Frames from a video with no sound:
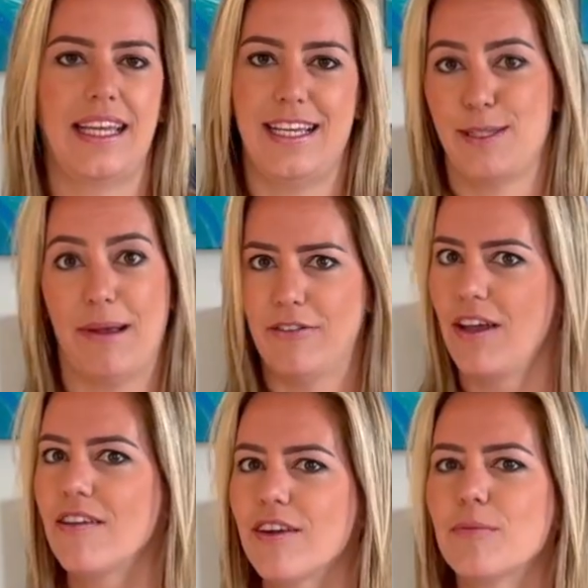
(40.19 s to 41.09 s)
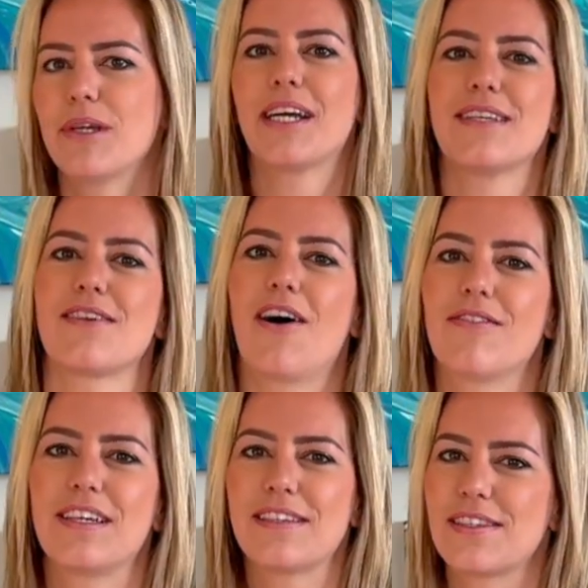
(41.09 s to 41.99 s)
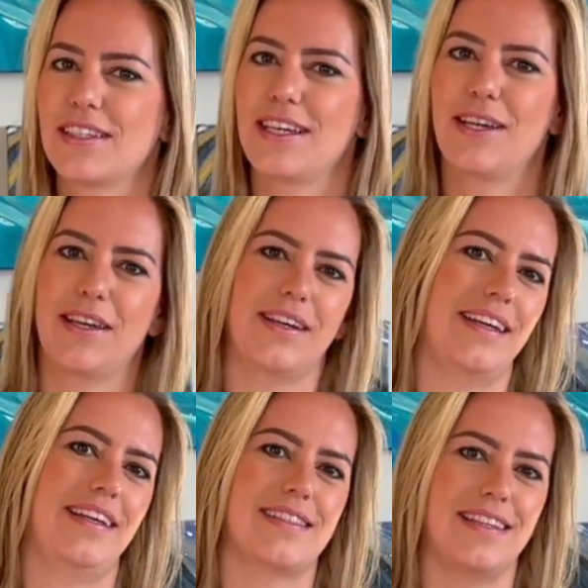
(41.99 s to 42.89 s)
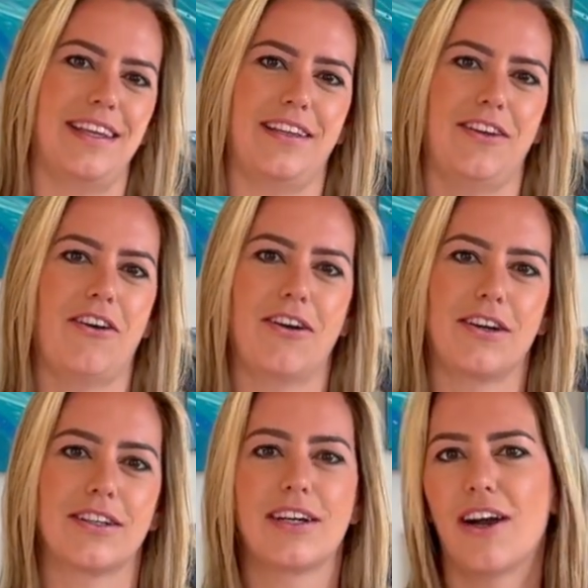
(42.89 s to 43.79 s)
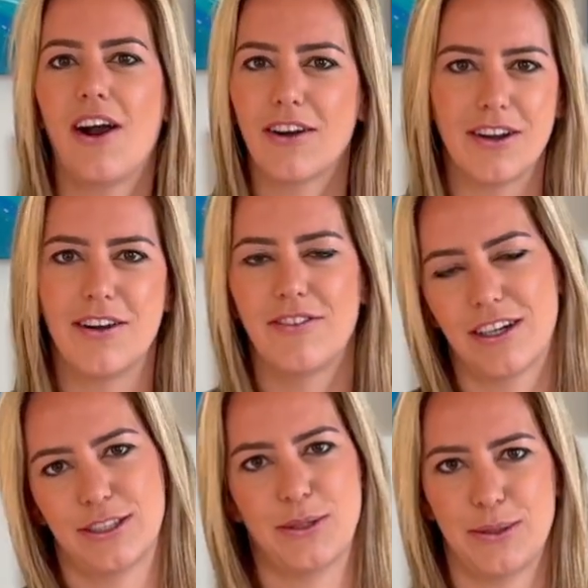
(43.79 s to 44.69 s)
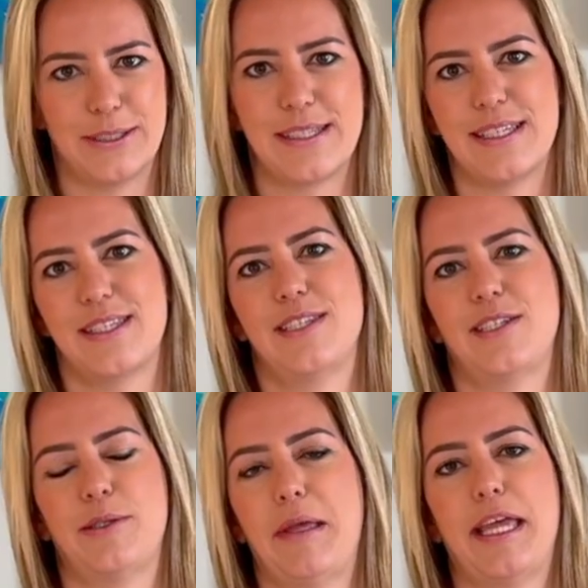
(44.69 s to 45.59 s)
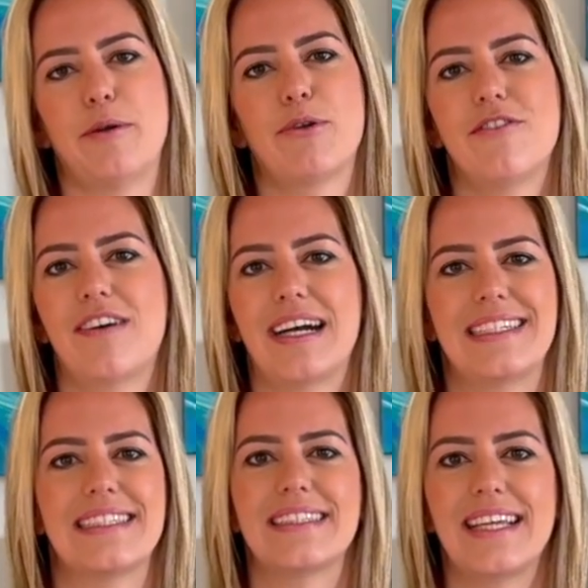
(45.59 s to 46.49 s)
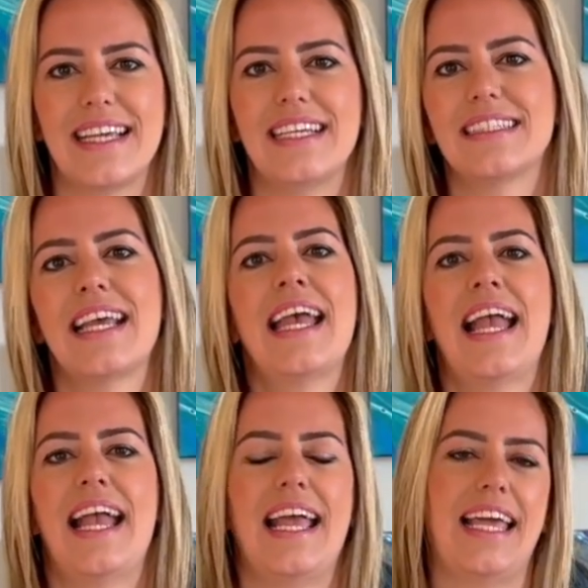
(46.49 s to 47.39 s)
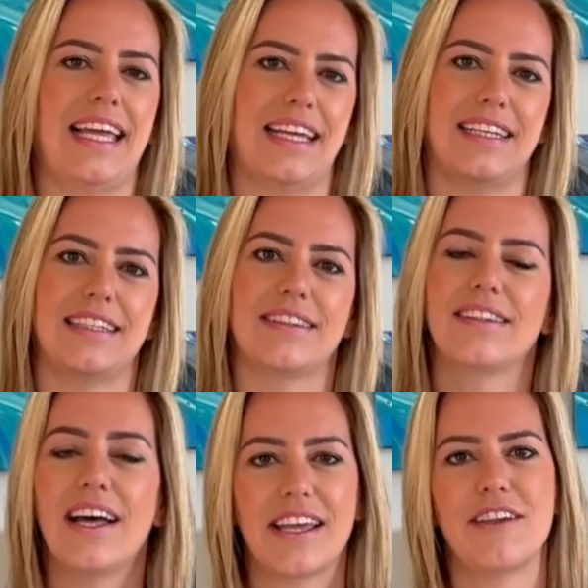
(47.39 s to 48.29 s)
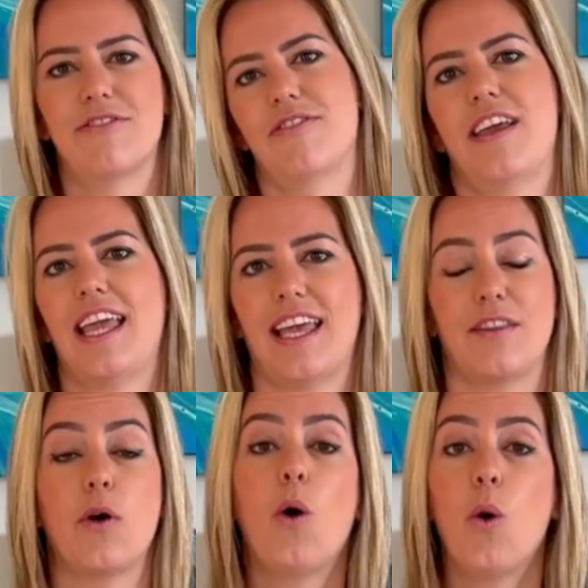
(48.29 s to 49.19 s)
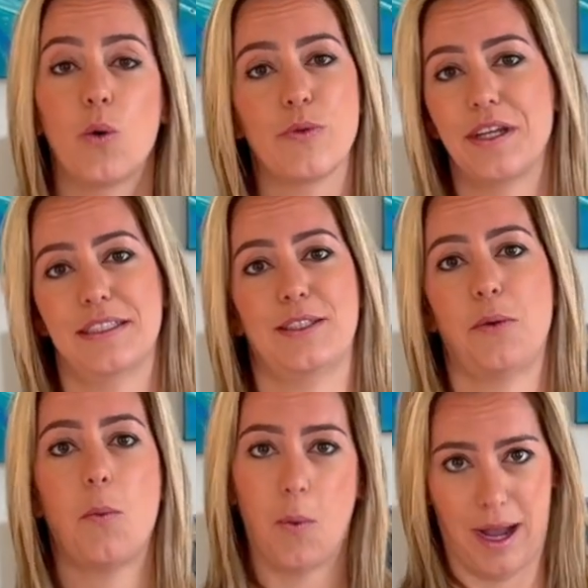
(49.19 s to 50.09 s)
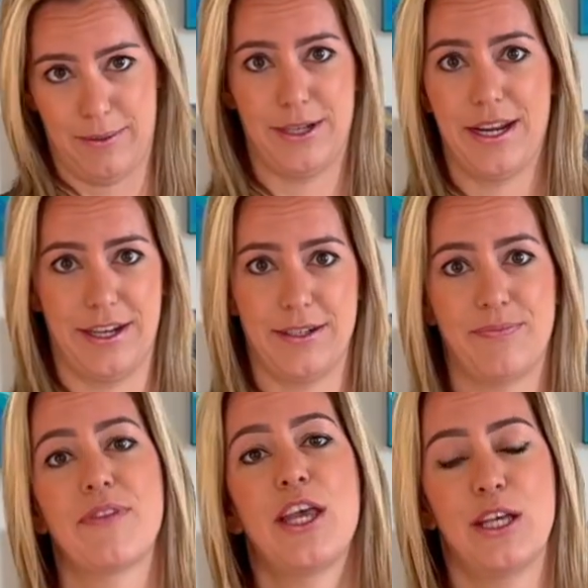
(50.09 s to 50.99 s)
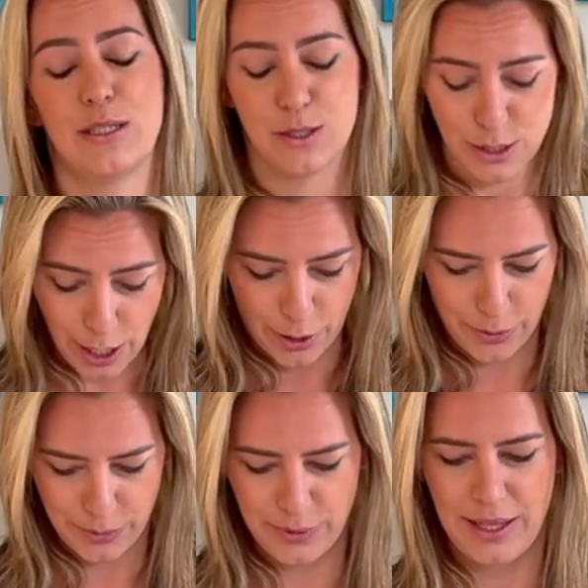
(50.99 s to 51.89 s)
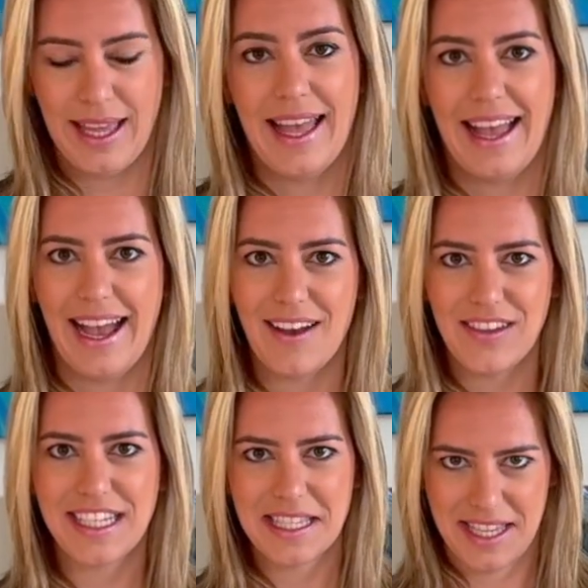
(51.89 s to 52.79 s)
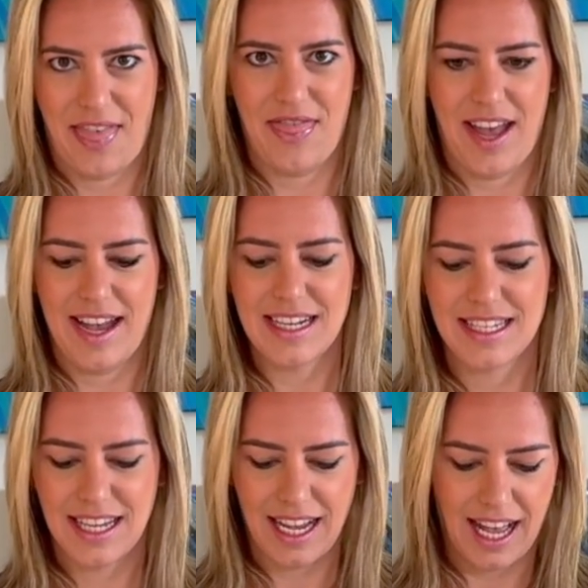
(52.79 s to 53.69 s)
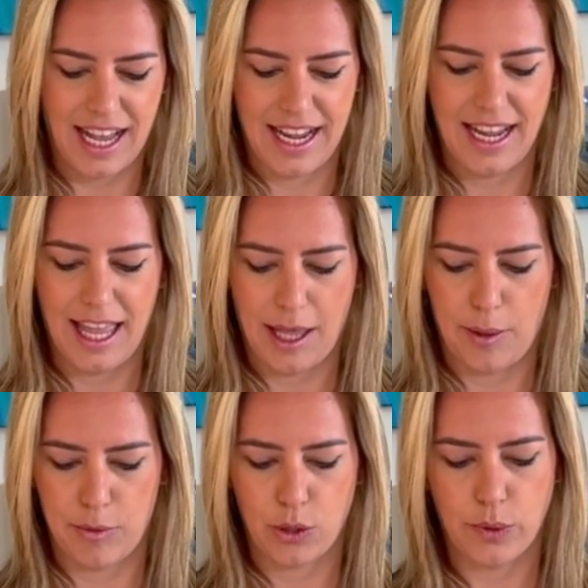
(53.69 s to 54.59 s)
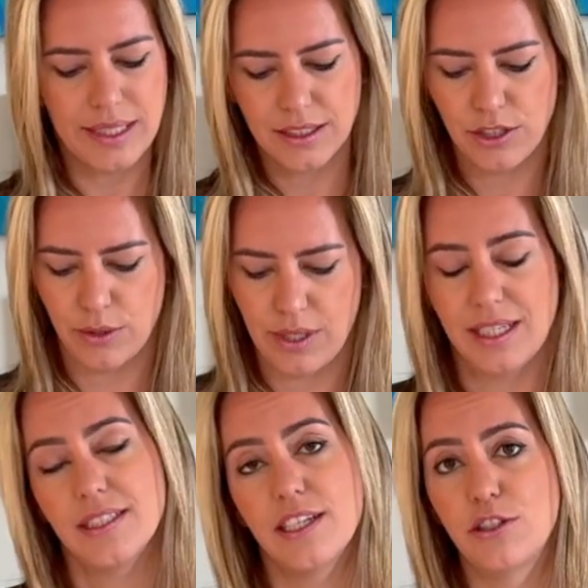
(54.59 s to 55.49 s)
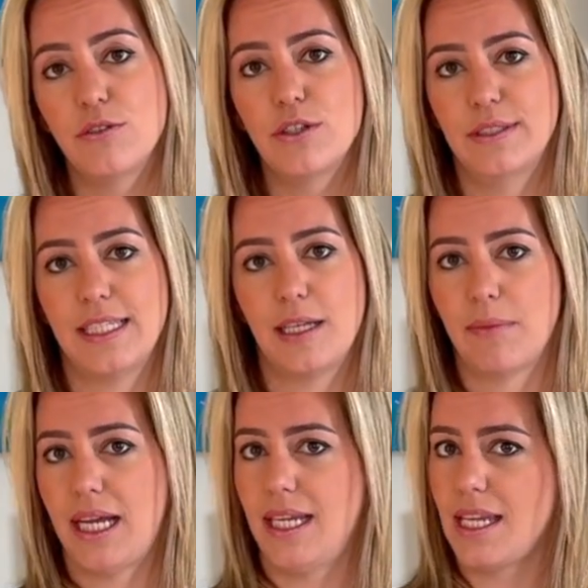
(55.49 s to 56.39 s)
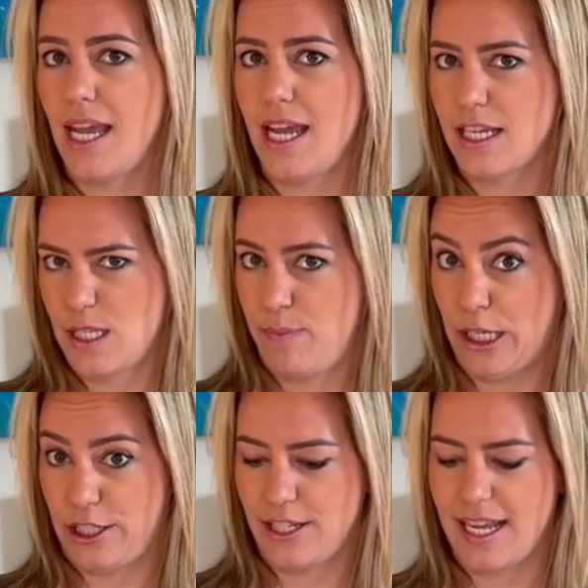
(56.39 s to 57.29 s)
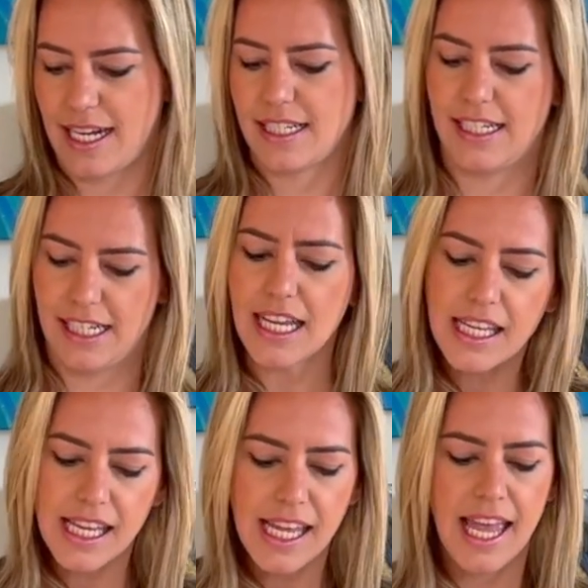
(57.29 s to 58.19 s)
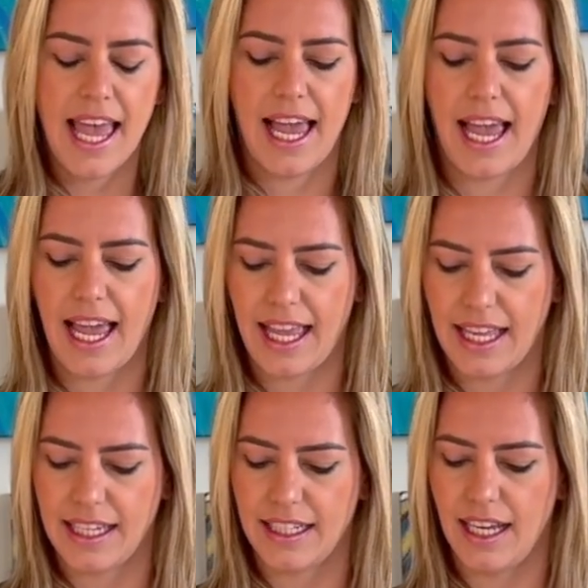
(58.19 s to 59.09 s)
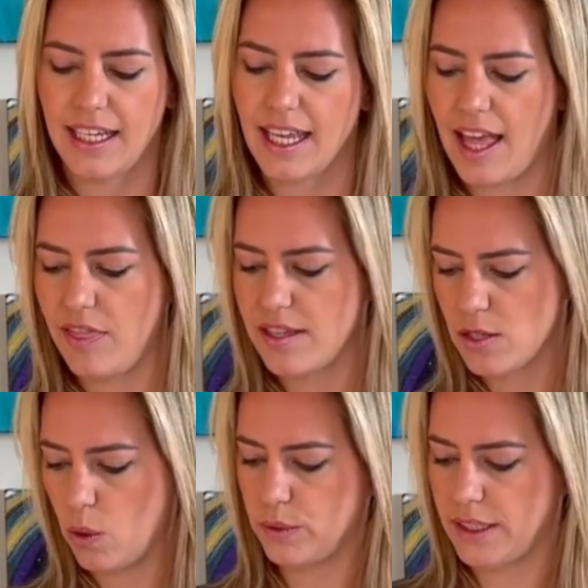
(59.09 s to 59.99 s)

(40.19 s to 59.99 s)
It's my favorite because obviously it's in our heart of our solar system and it provides light and life and the whole reason why we're here. So having said that, I am going to continue using my cake spinner technique. And again, this whole